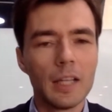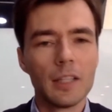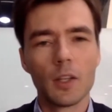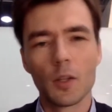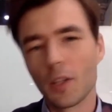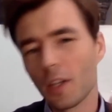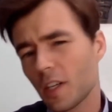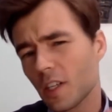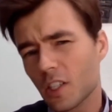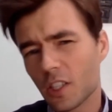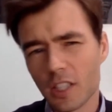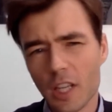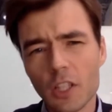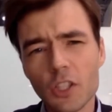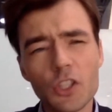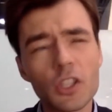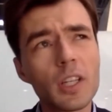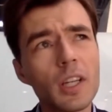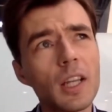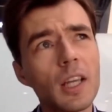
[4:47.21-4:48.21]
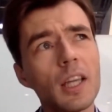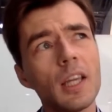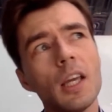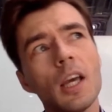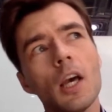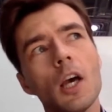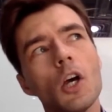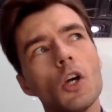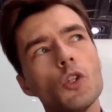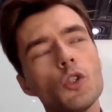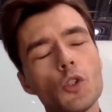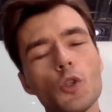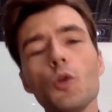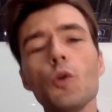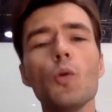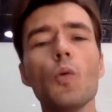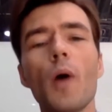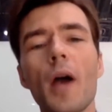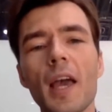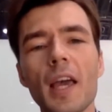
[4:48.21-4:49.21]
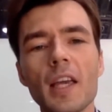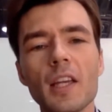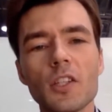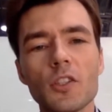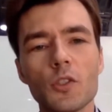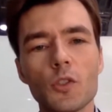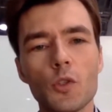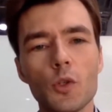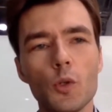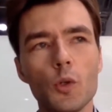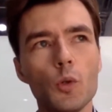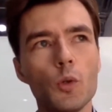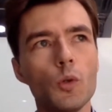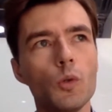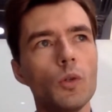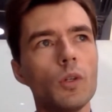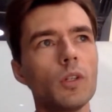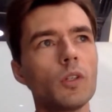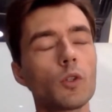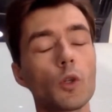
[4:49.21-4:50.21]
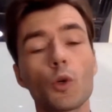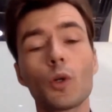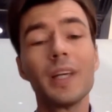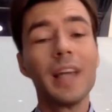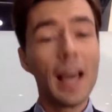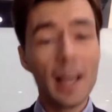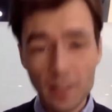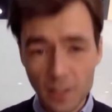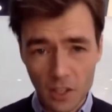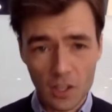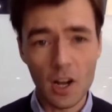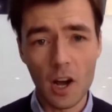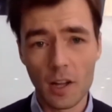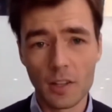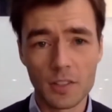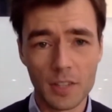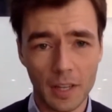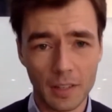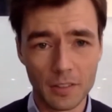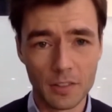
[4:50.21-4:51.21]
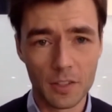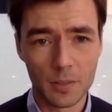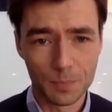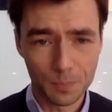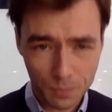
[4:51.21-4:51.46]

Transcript: Now, there are essentially two ways to create the content